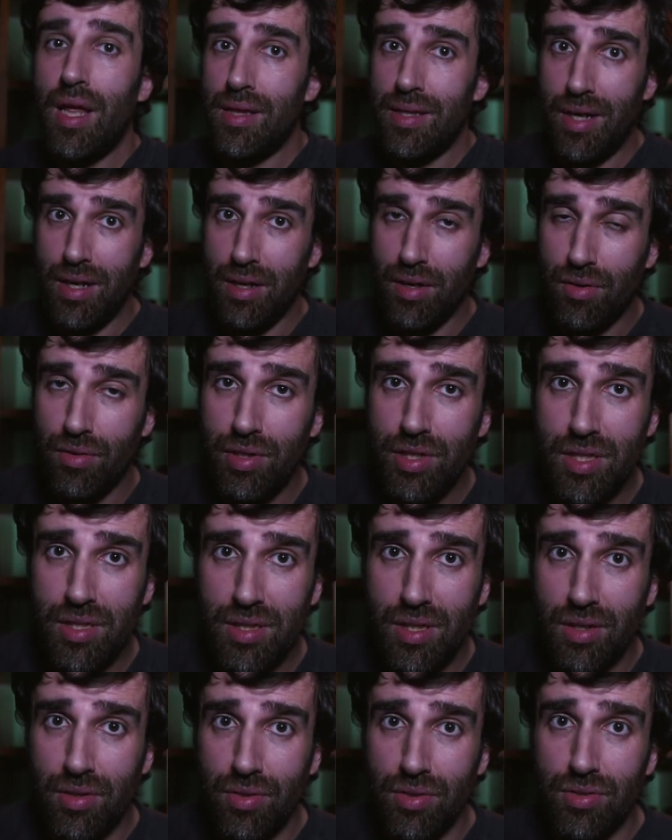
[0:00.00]
that
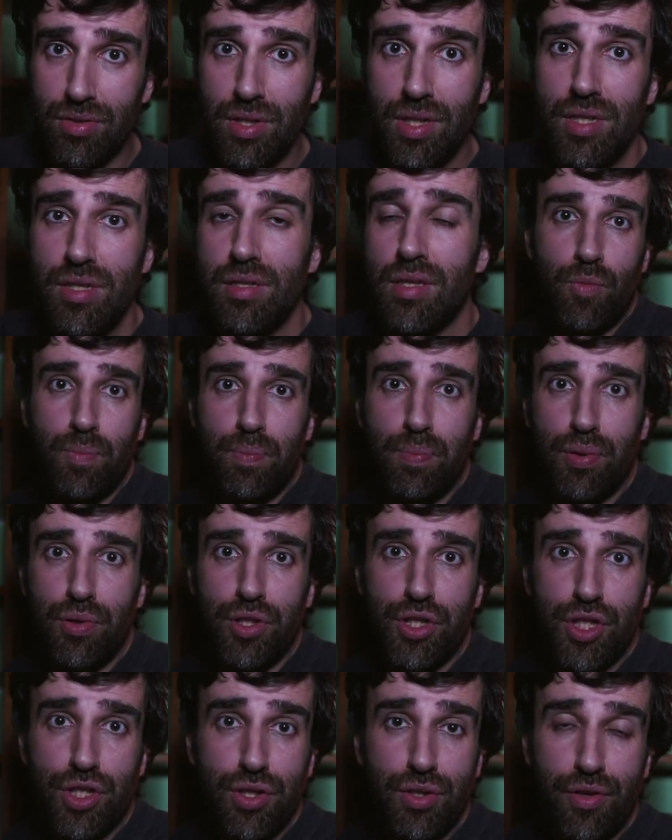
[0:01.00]
increases the contrast, to
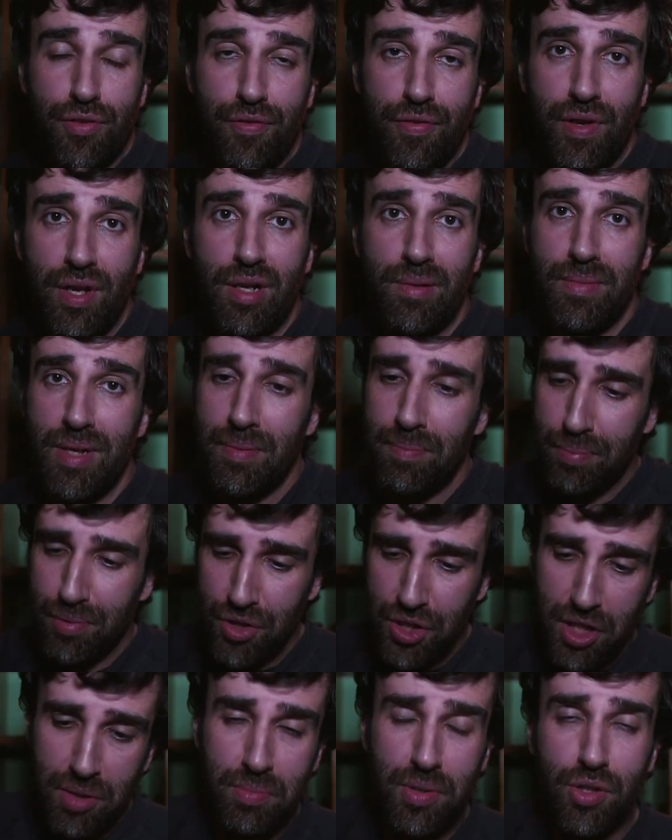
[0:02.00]
push your film and
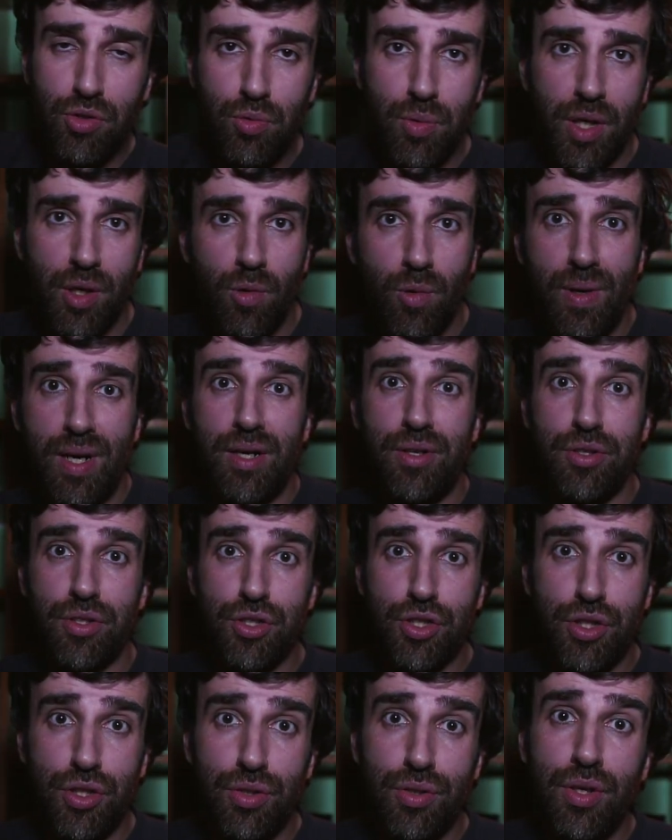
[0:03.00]
push it between one or
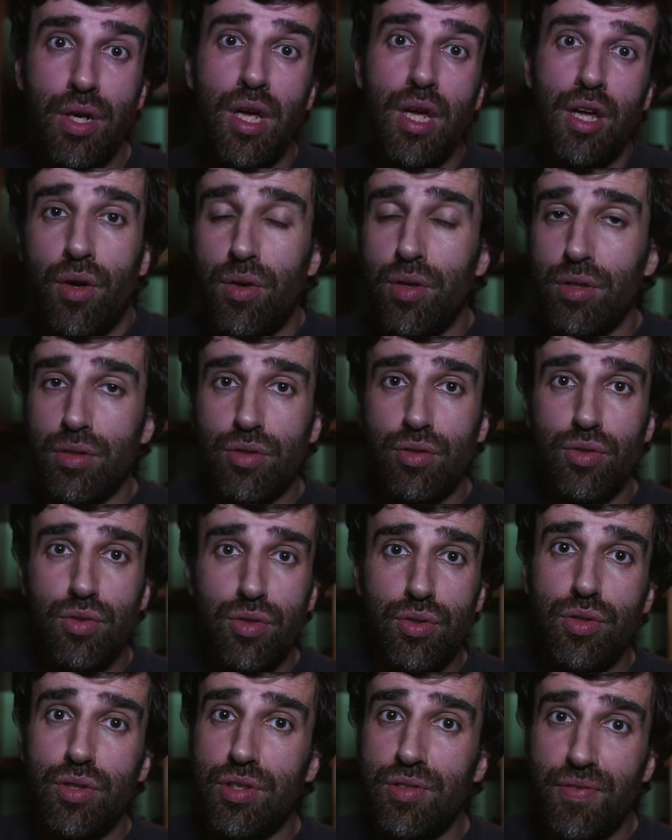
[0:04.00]
two, or to
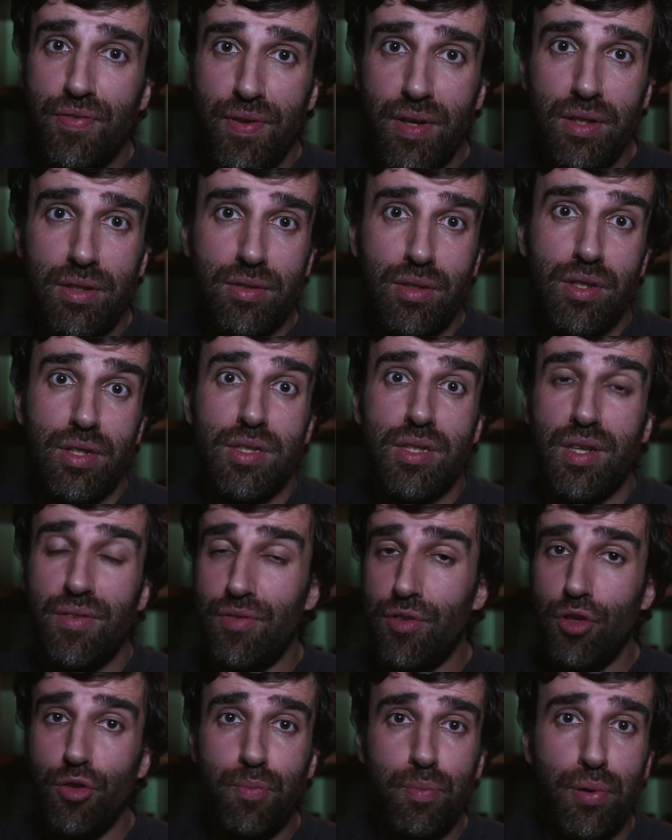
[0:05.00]
use filters
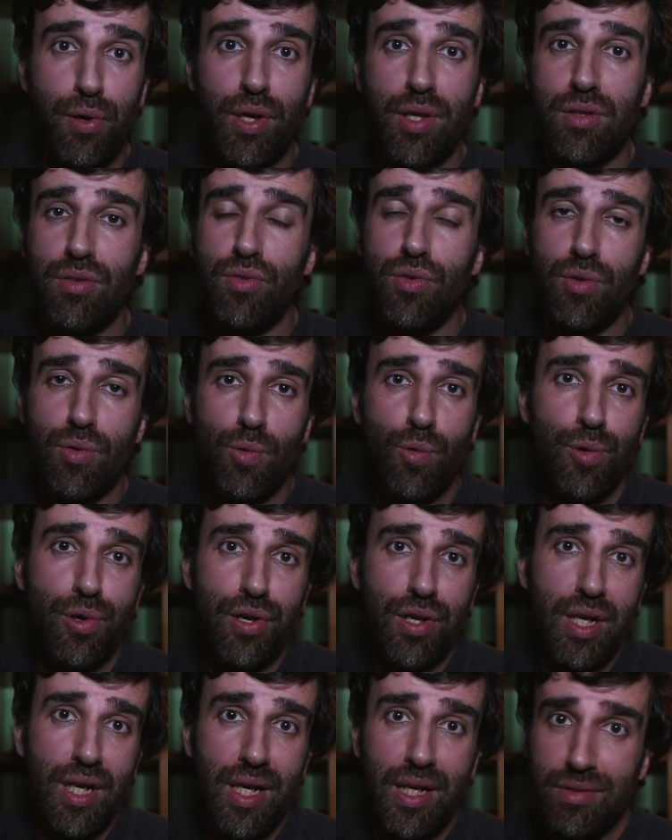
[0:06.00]
if you print your
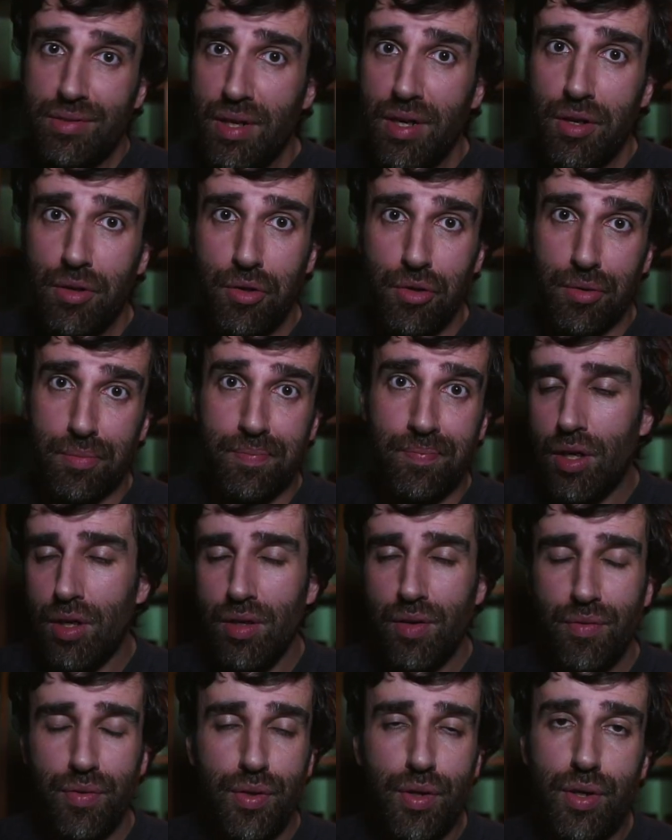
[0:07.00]
work in a darkroom.
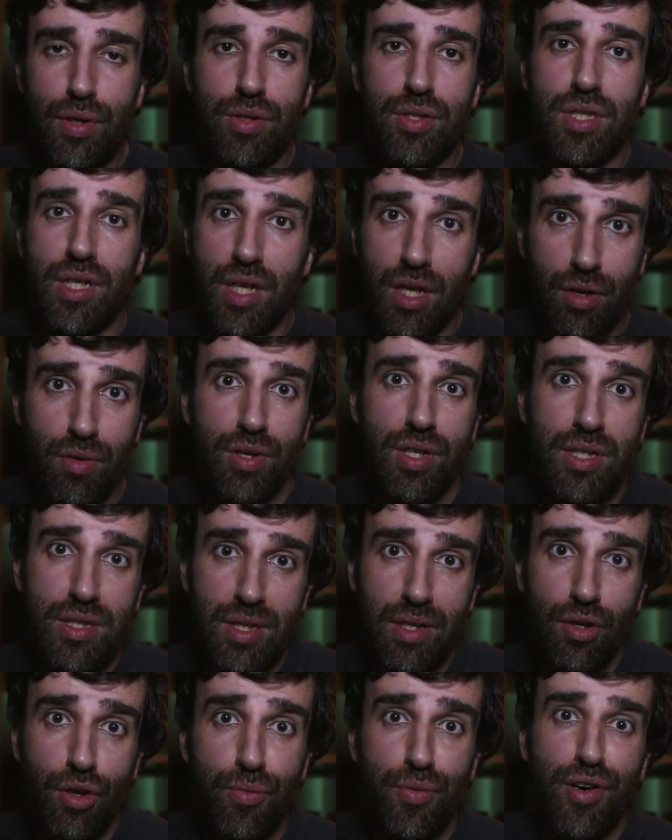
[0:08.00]
All of those increase
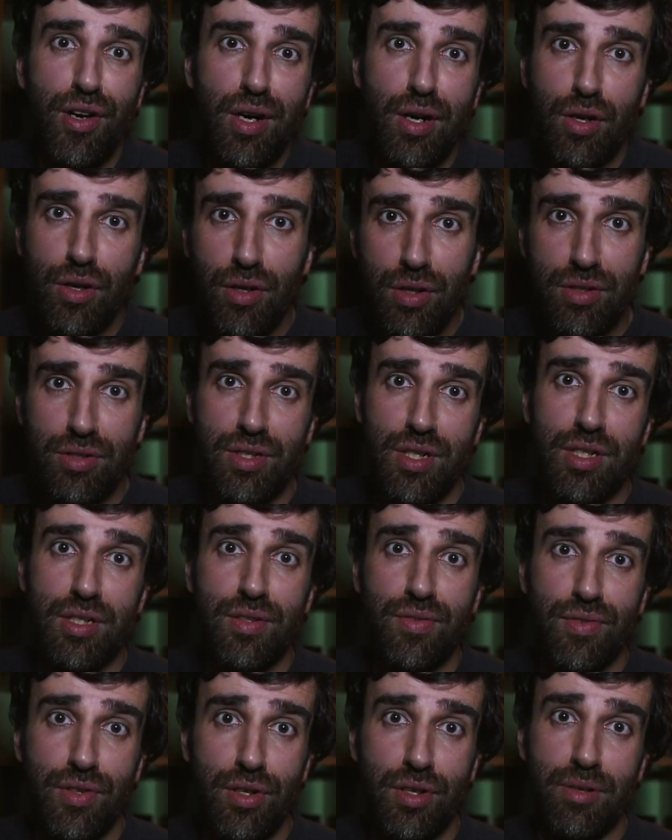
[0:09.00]
the overall
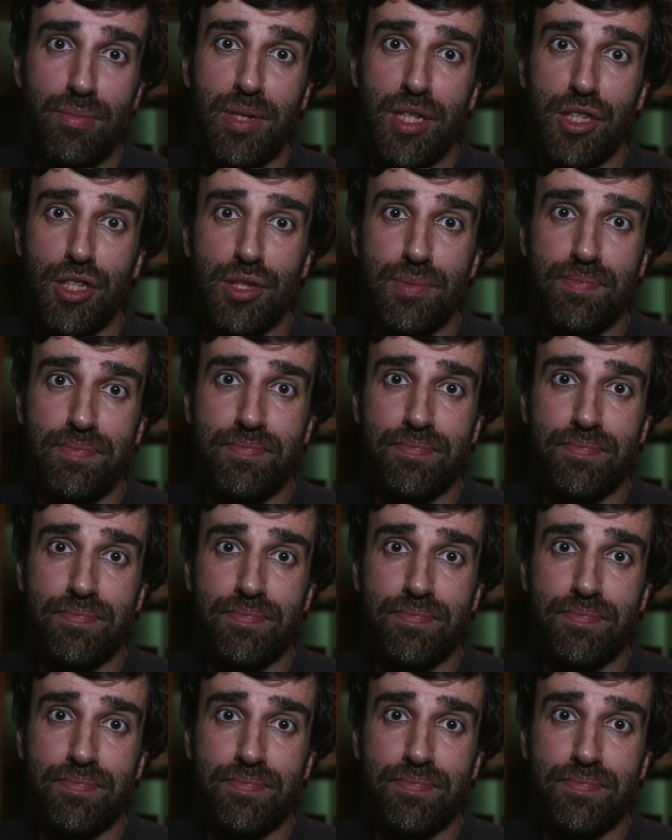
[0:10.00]
contrast of your image.